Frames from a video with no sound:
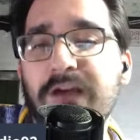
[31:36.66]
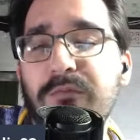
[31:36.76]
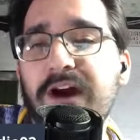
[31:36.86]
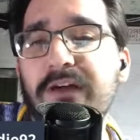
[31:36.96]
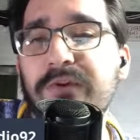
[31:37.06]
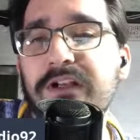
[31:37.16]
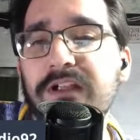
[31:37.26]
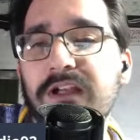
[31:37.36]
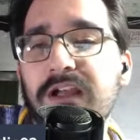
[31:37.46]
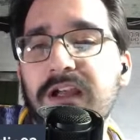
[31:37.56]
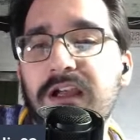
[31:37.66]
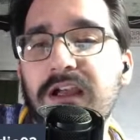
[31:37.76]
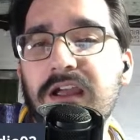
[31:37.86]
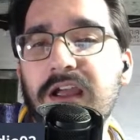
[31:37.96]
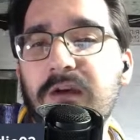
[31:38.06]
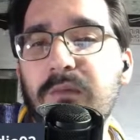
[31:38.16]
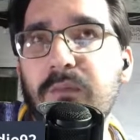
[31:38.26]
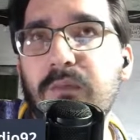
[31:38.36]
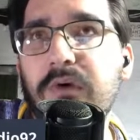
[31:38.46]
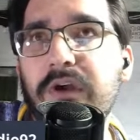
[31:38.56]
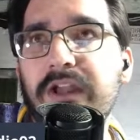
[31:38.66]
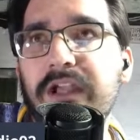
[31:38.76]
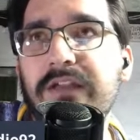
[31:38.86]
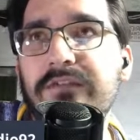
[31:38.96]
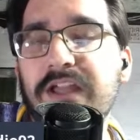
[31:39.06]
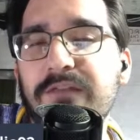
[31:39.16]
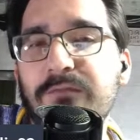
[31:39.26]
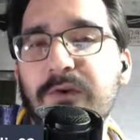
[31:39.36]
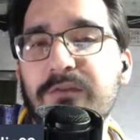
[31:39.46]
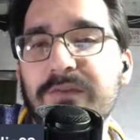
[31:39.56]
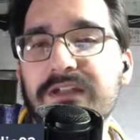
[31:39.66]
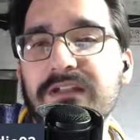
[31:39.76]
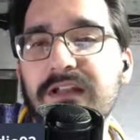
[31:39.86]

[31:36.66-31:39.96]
why would it, in Roman,